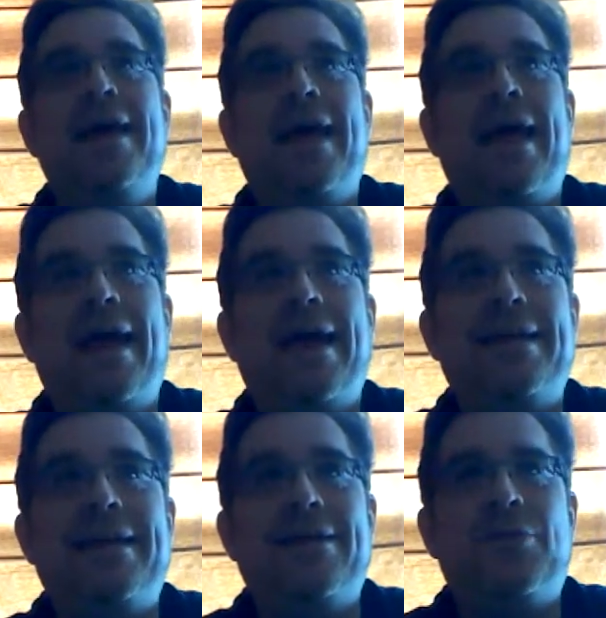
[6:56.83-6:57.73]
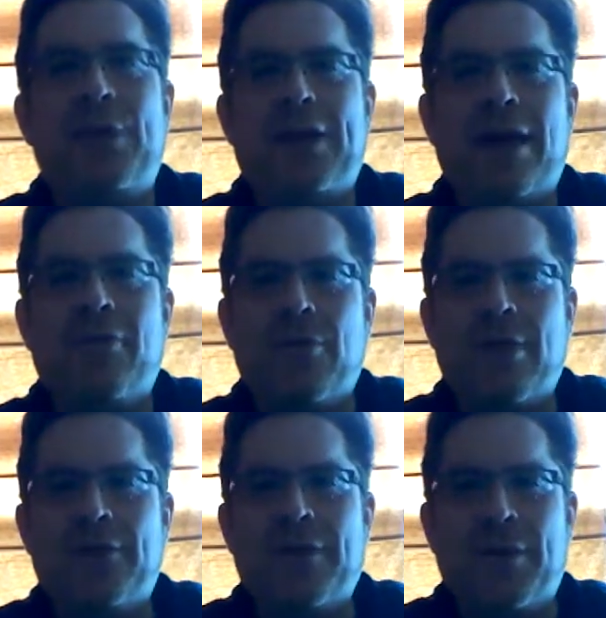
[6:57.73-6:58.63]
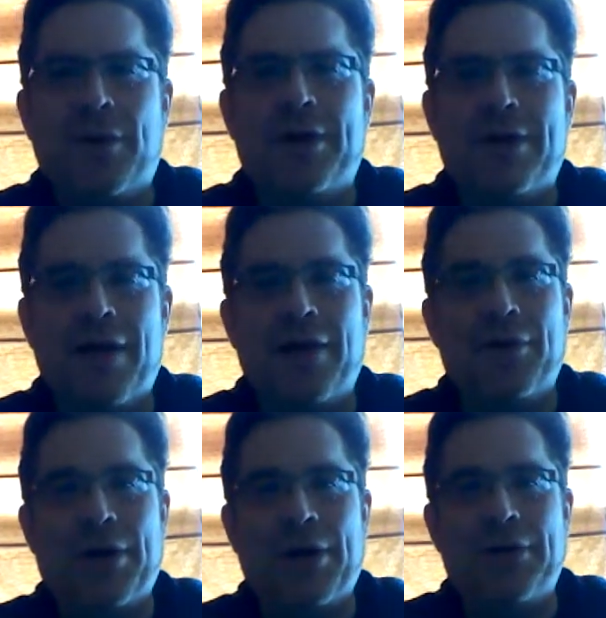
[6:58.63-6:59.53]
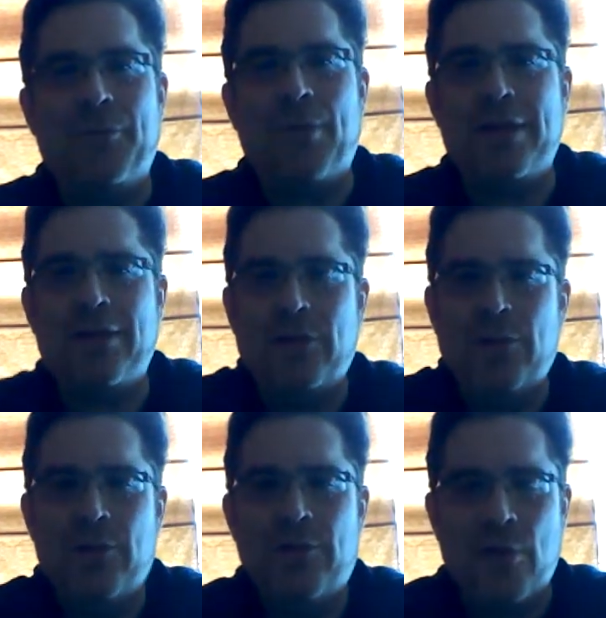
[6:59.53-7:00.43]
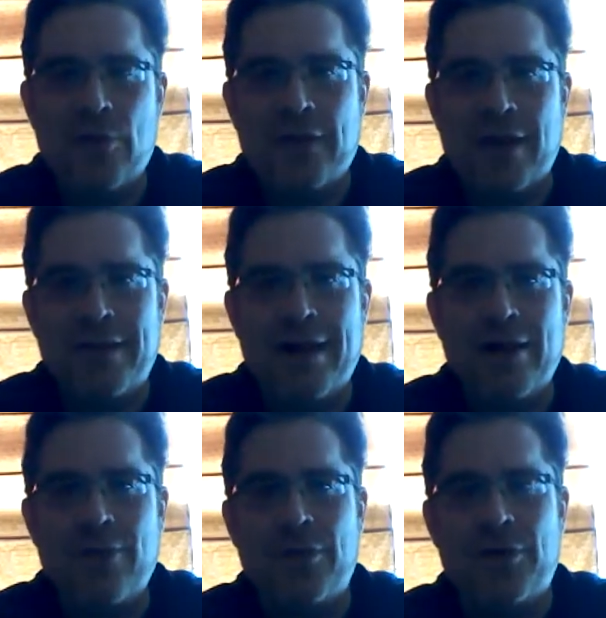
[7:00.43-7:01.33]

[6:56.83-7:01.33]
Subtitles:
And it's been kind of a rough summer in a lot of regards, but you folks out there with